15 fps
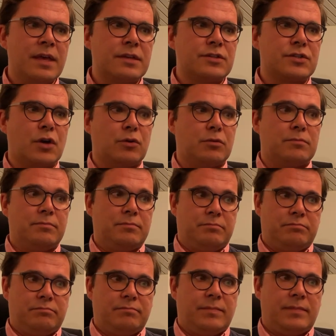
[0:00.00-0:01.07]
So,
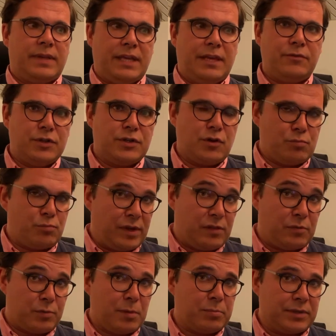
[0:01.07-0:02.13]
if you don't
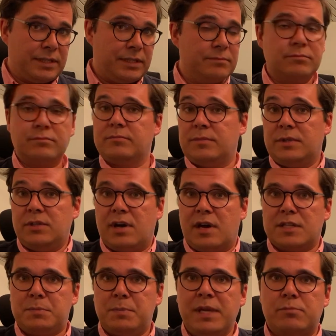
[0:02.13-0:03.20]
breathe properly, you
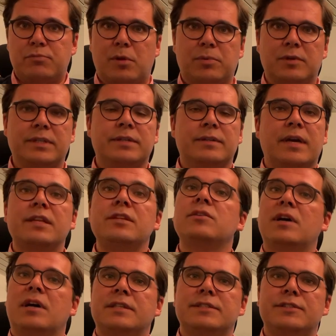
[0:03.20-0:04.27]
can't speak properly and you
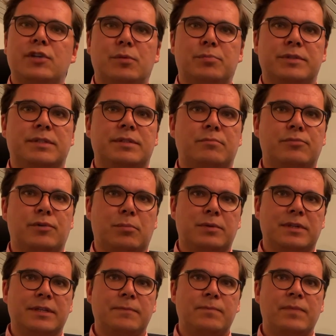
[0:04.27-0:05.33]
can't interpret properly.